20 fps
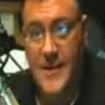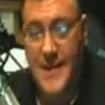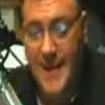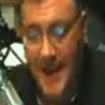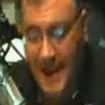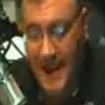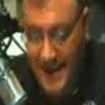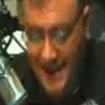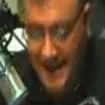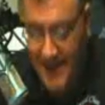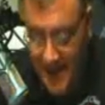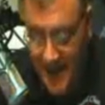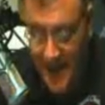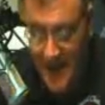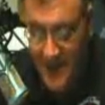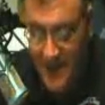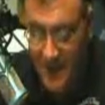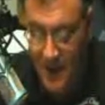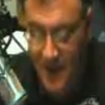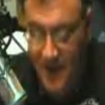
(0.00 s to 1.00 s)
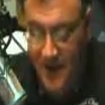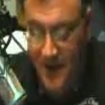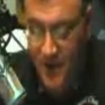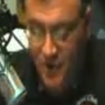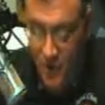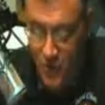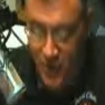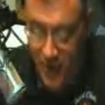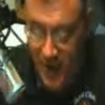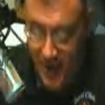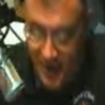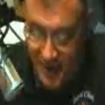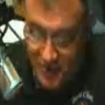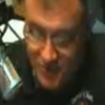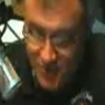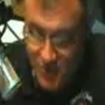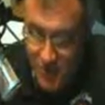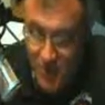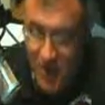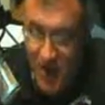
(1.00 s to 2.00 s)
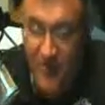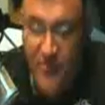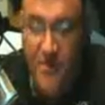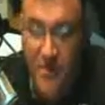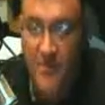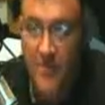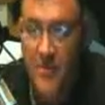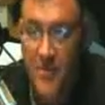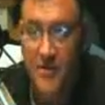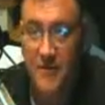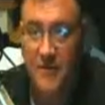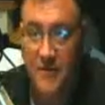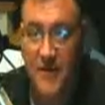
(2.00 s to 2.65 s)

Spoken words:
And anybody who has read the book of